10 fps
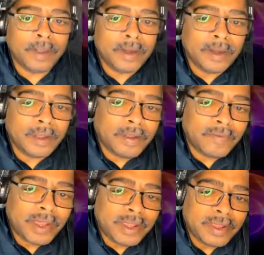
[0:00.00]
But
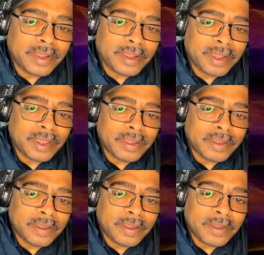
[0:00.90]
all right,
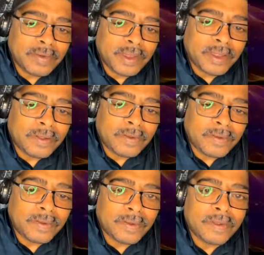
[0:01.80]
hey, here we go.